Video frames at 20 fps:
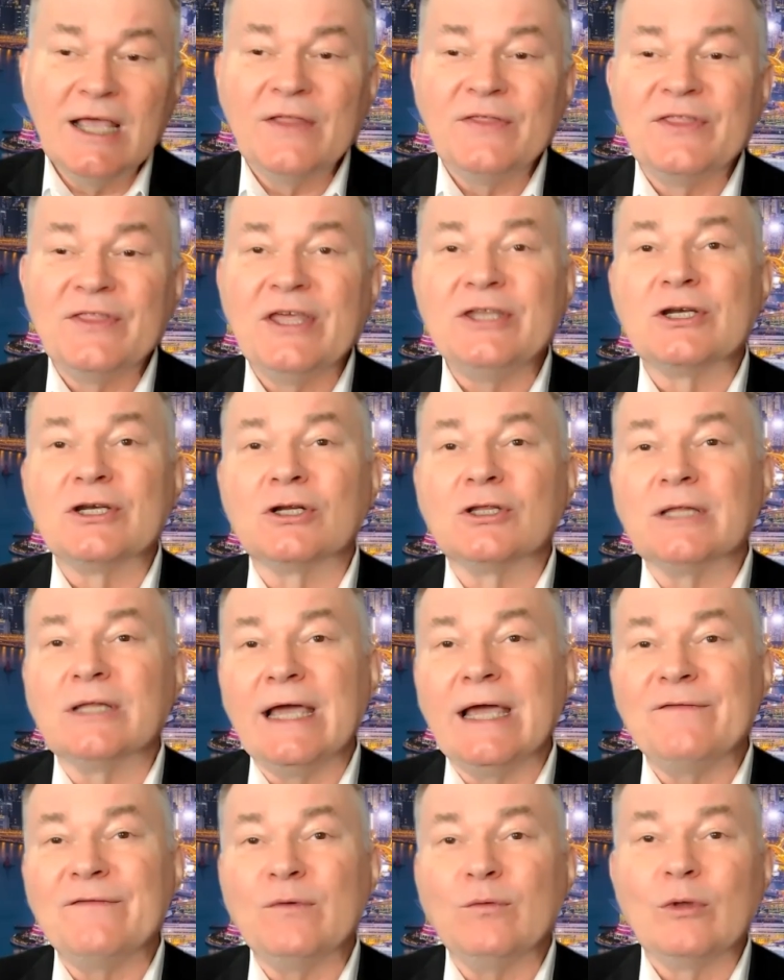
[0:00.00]
then your
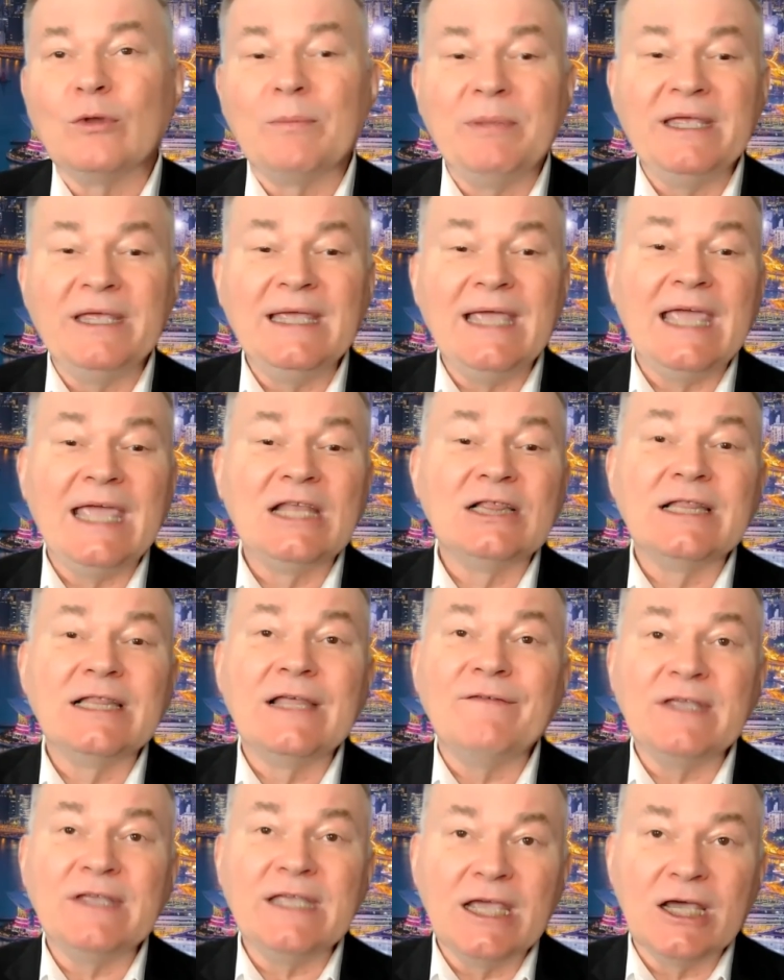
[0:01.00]
life will be a
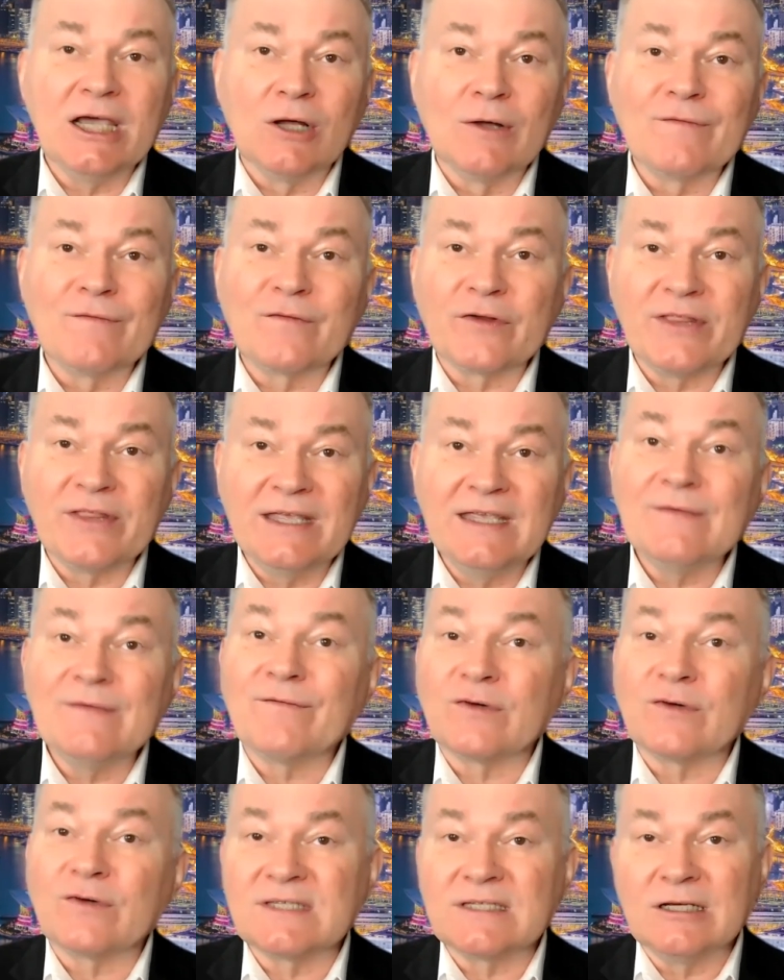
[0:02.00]
living hell for the
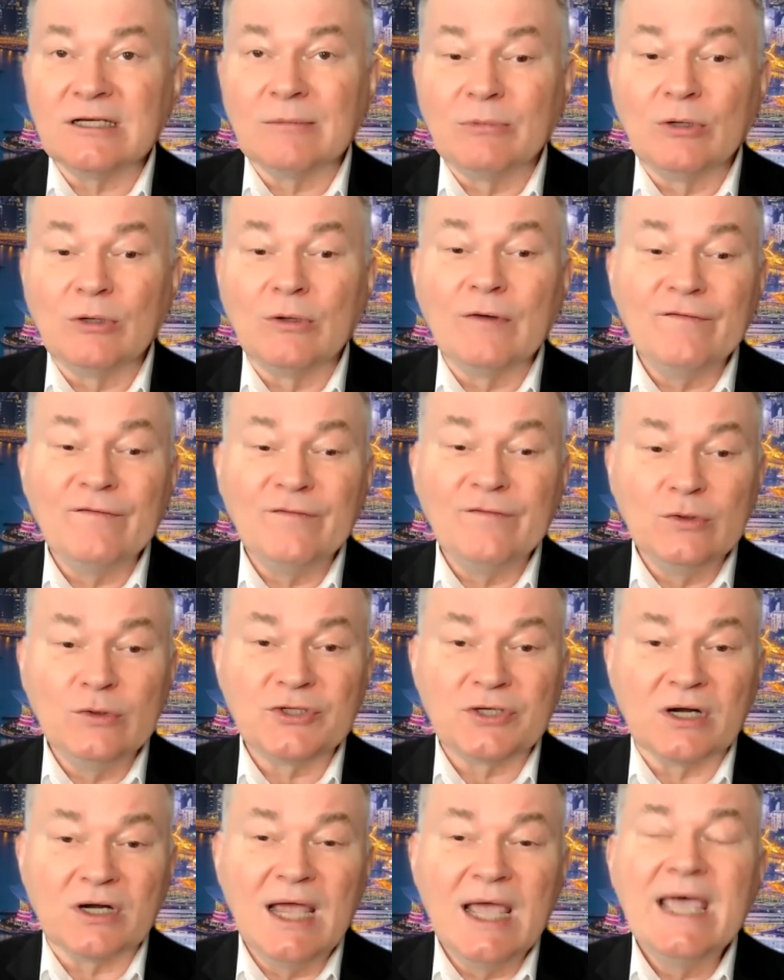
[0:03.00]
foreseeable
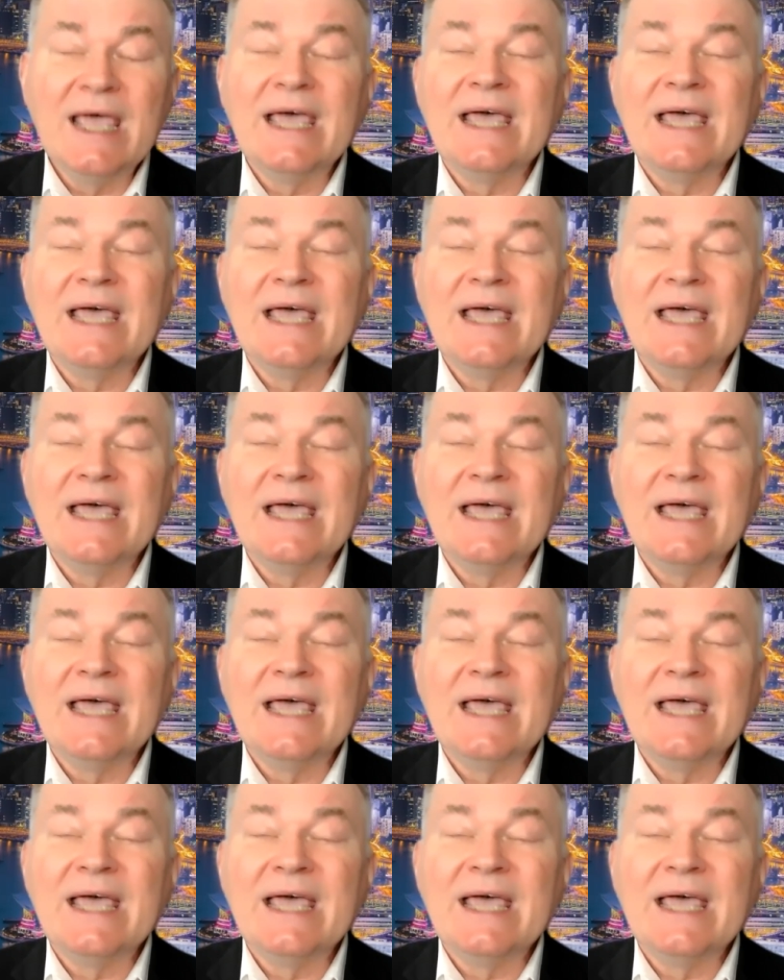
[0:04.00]
future,